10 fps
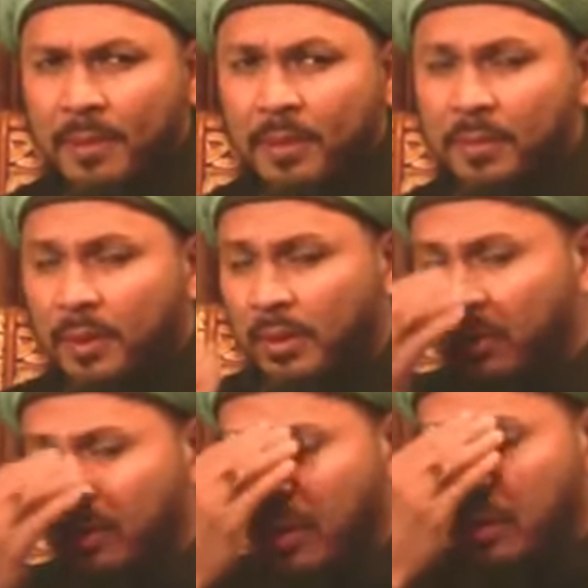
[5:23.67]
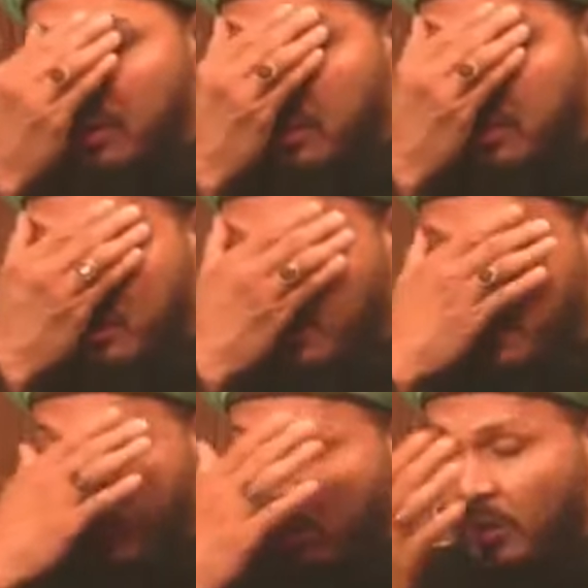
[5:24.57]
people who are,
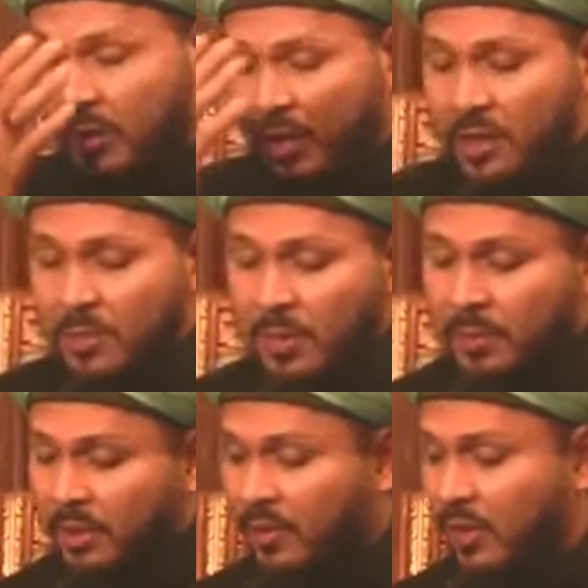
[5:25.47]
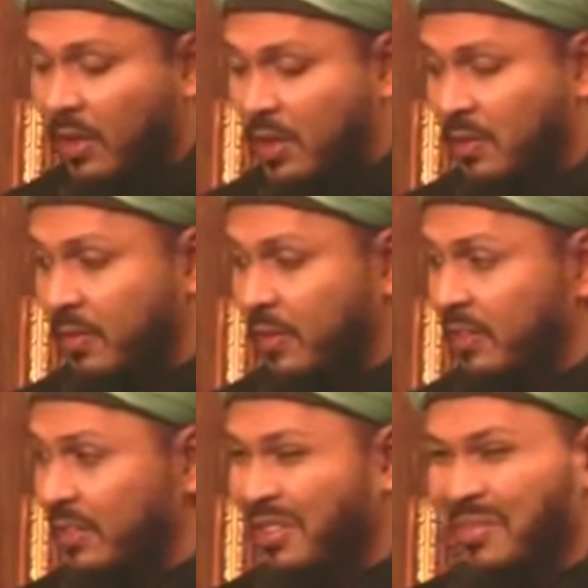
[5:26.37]
in the old days, people, the
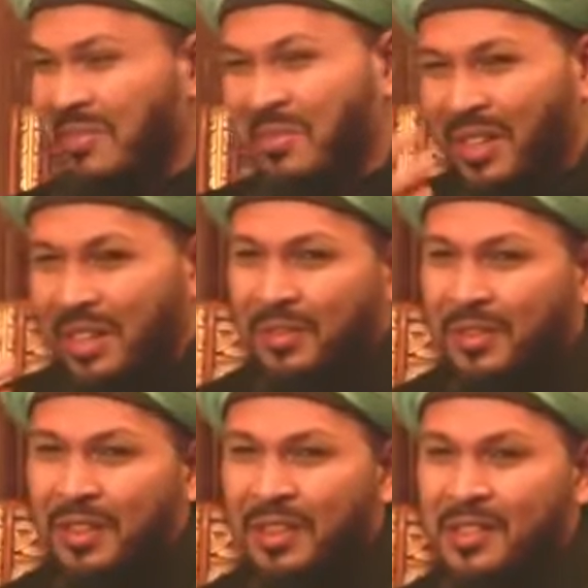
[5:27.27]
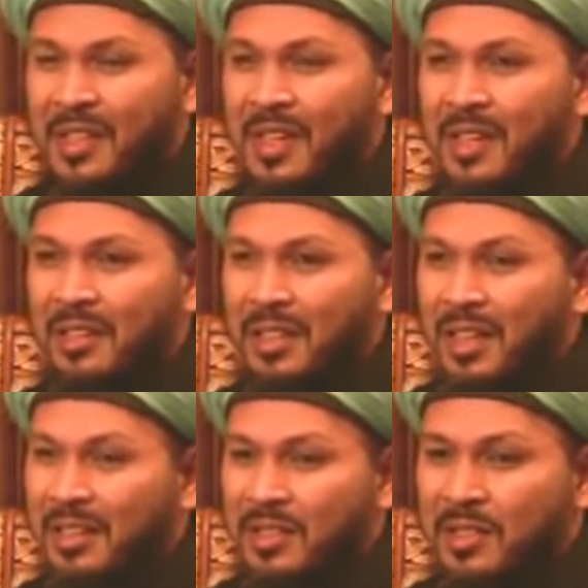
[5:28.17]
philosophers, whatever they are saying, they
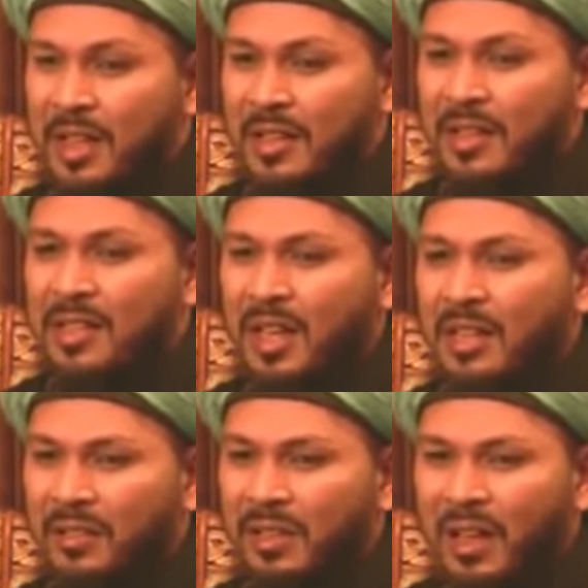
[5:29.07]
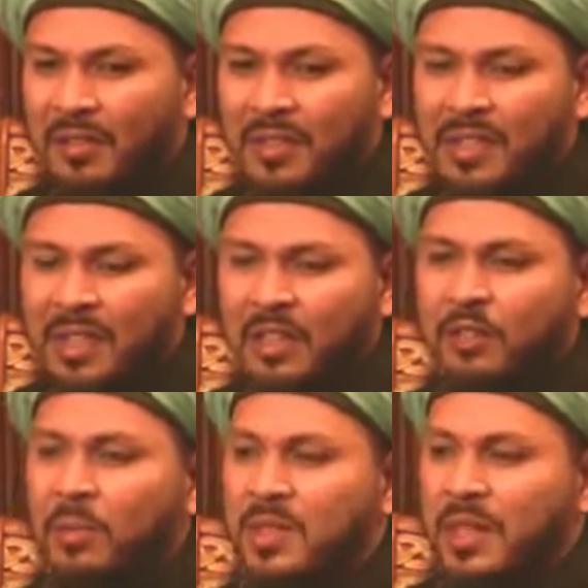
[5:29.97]
understand this kind of love, this kind
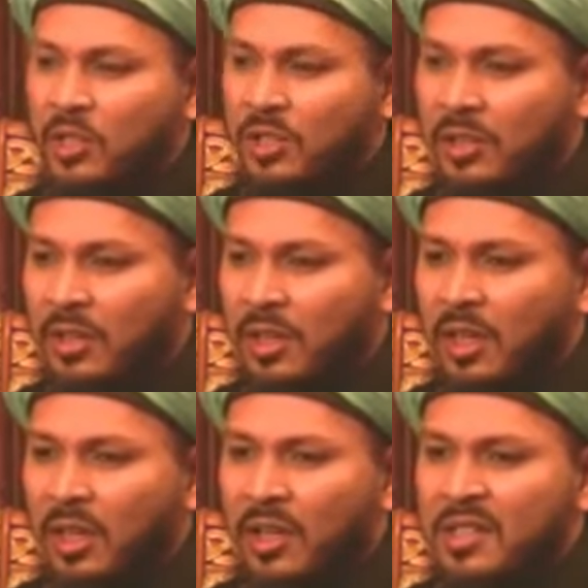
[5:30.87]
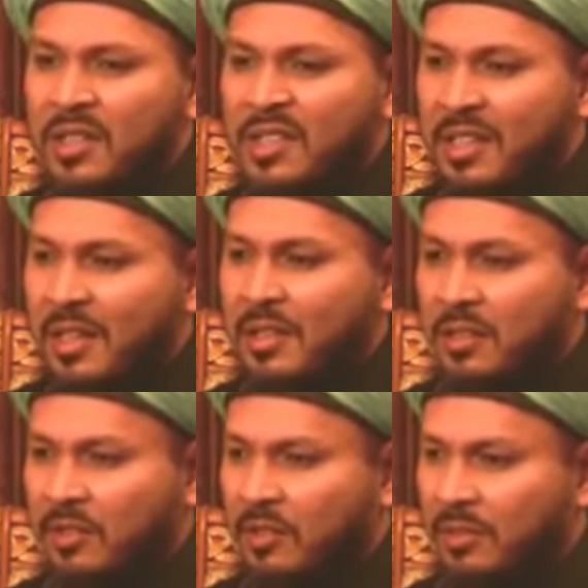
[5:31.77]
of obsession, it is a
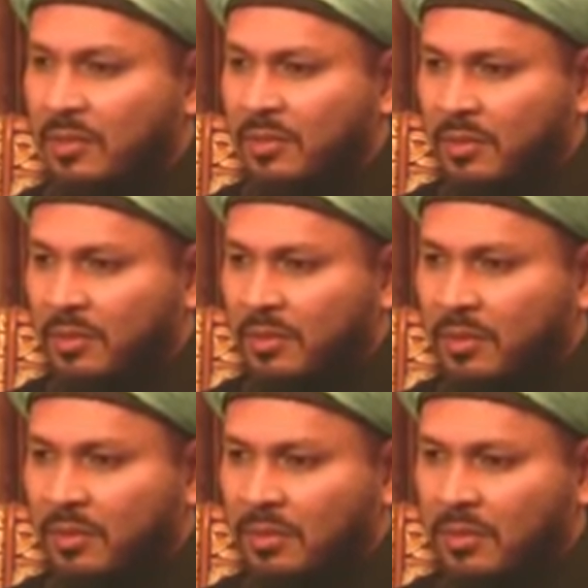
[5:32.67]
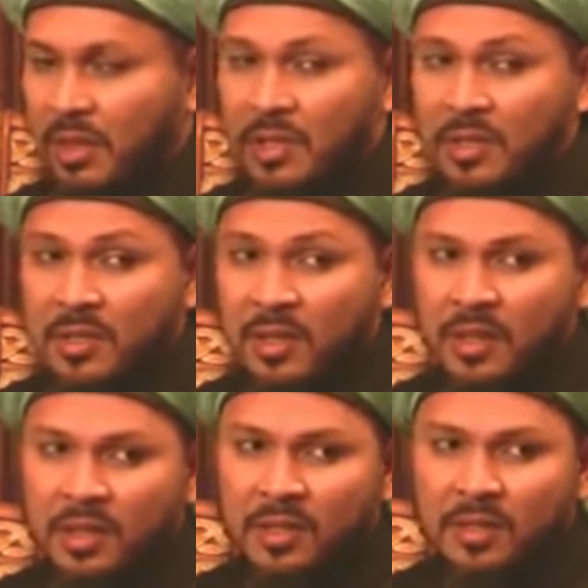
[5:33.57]
sickness. It is a
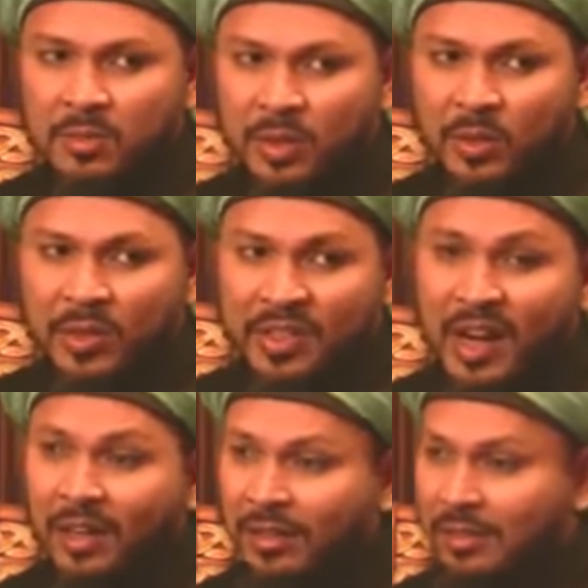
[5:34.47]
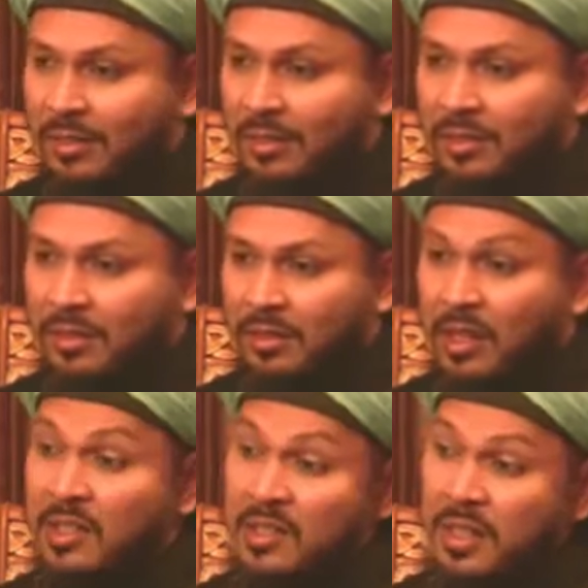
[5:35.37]
sickness when you are young.
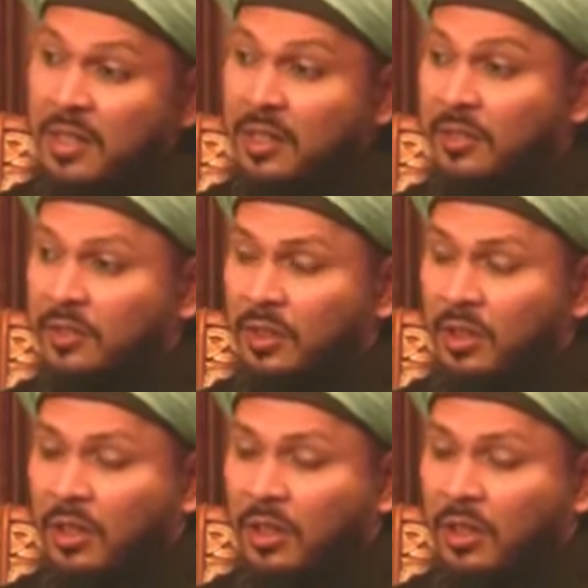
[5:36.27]
It is a sickness.